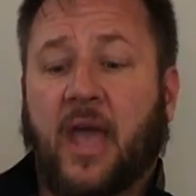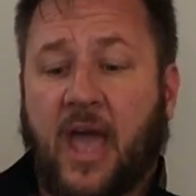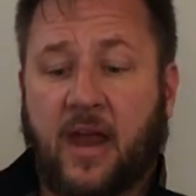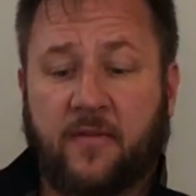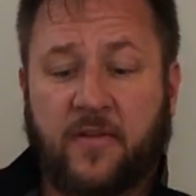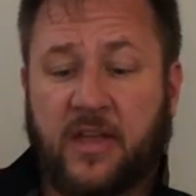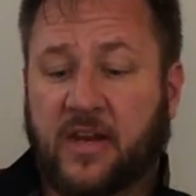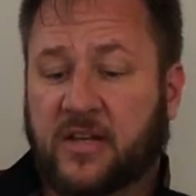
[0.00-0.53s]

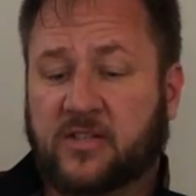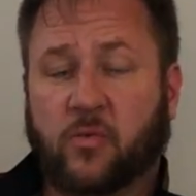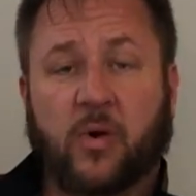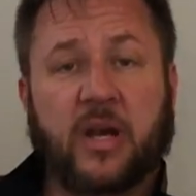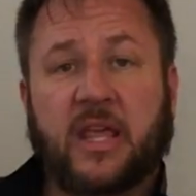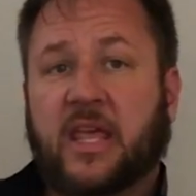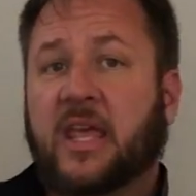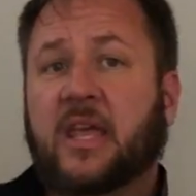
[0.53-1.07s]
And if he doesn't
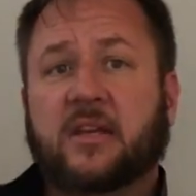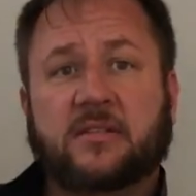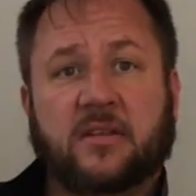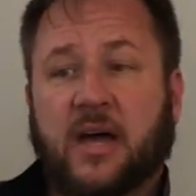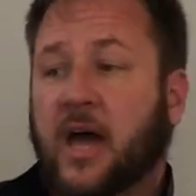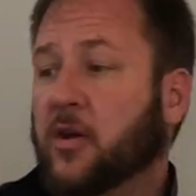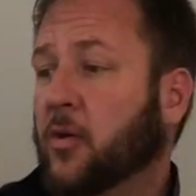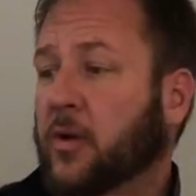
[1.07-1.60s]
want to eat,
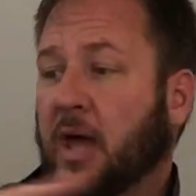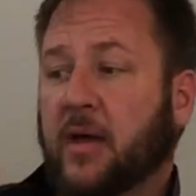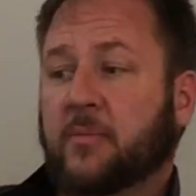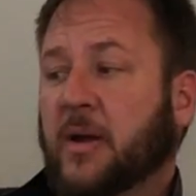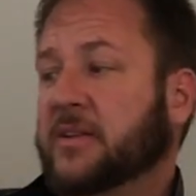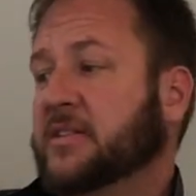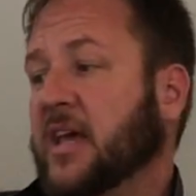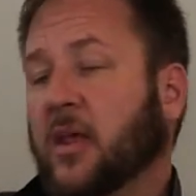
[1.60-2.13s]
I don't. I
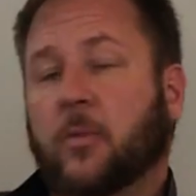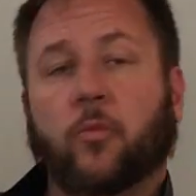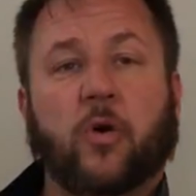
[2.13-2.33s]
might tell